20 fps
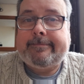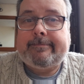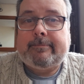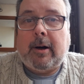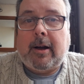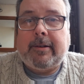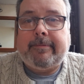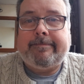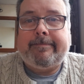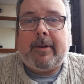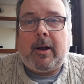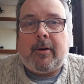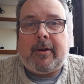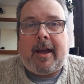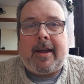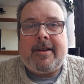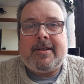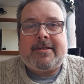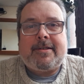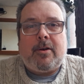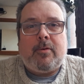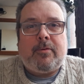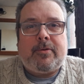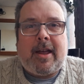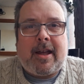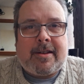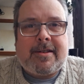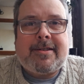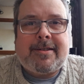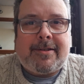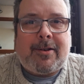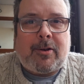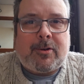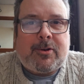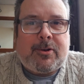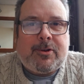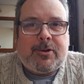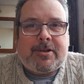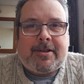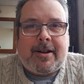Right? Okay, so that's the
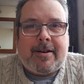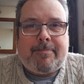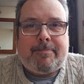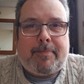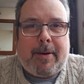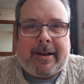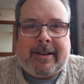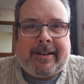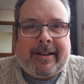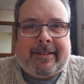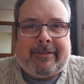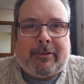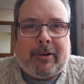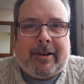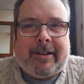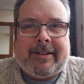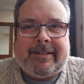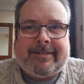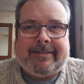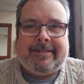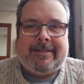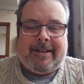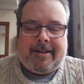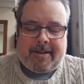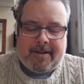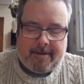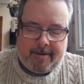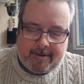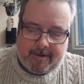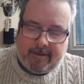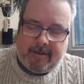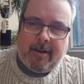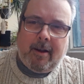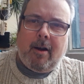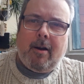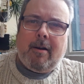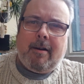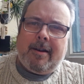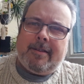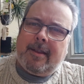nonsense they're peddling, right?
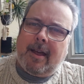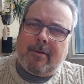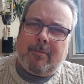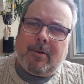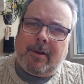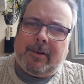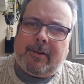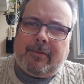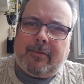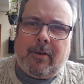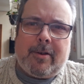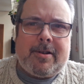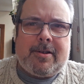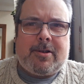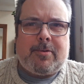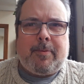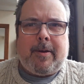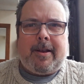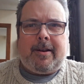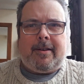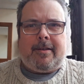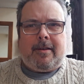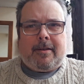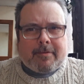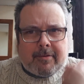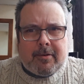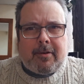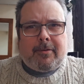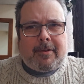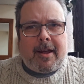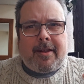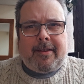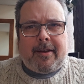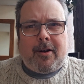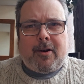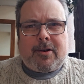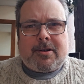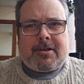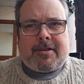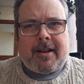Oh, isn't that wonderful? I just sweeten it. There they
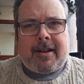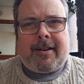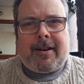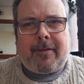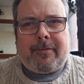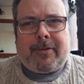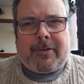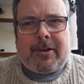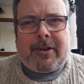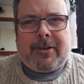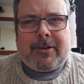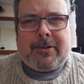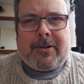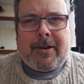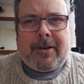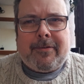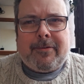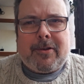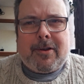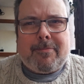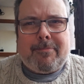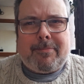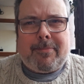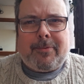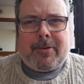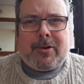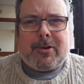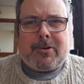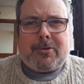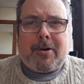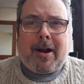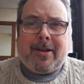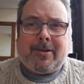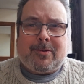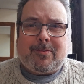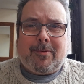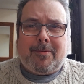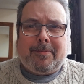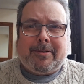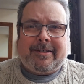are sticking up for the, for the, for the
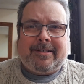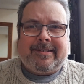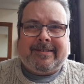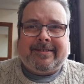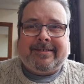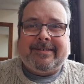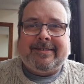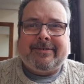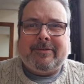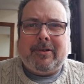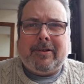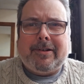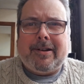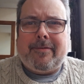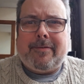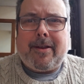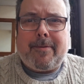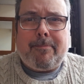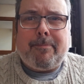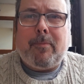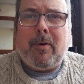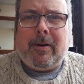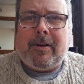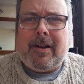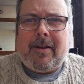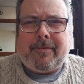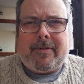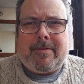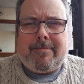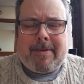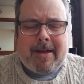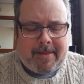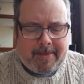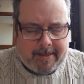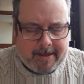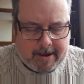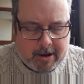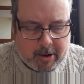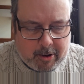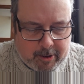trans woman. What lovely, what lovely men
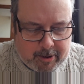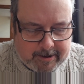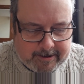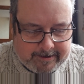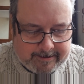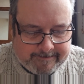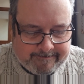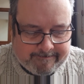they are.